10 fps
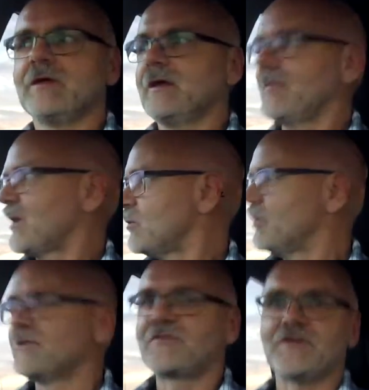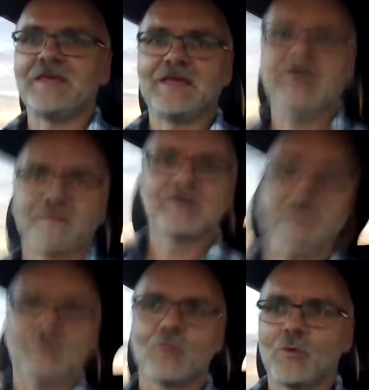and then we will see
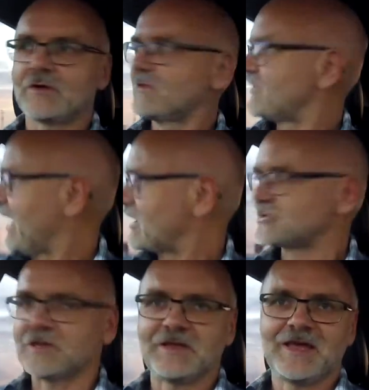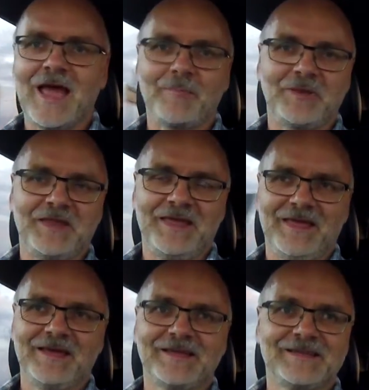what is actually happening.